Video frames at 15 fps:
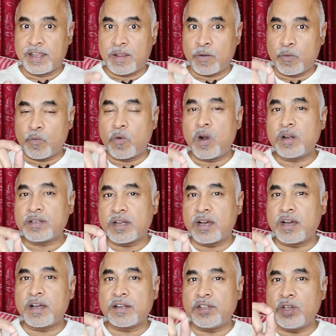what
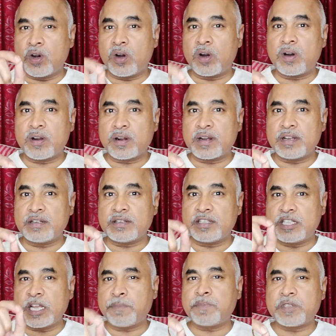are your
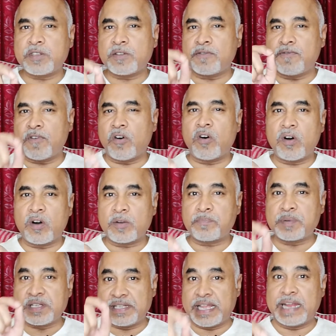tips for
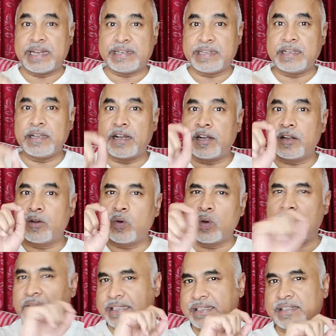presenting a good
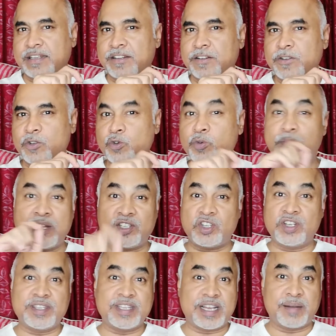lesson? Do mention
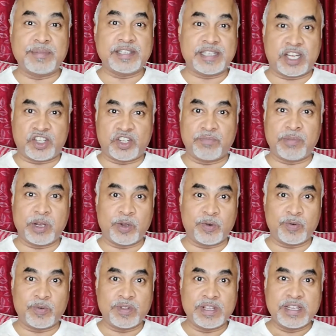in the comment section below.
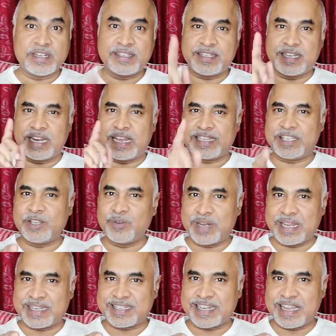Till I see you
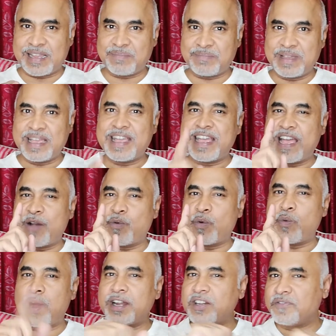next time, have a
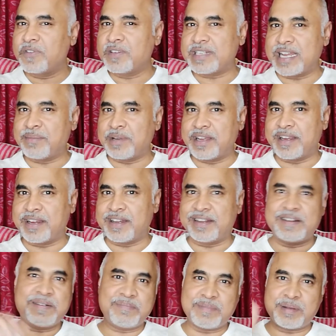wonderful time ahead.
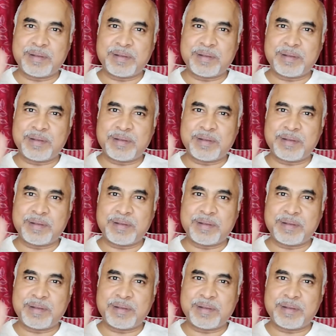Bye